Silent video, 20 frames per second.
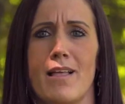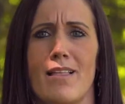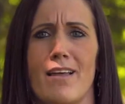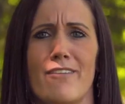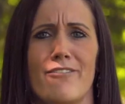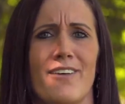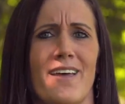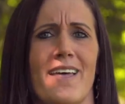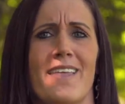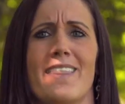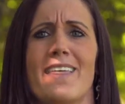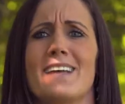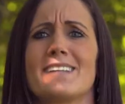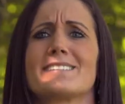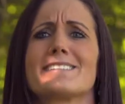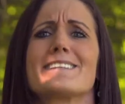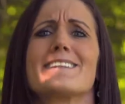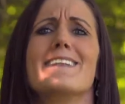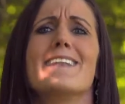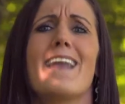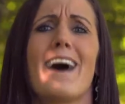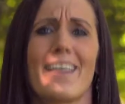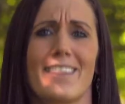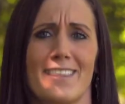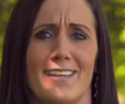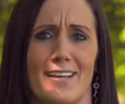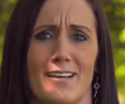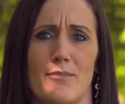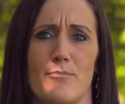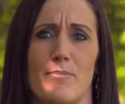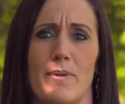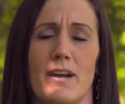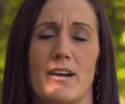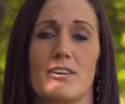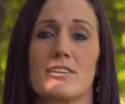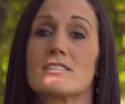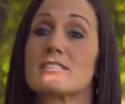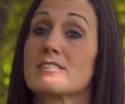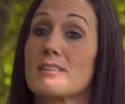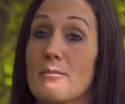life, that's nothing
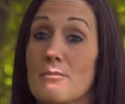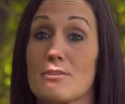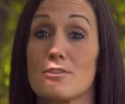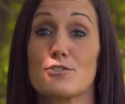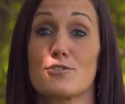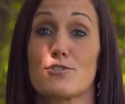compared to some of the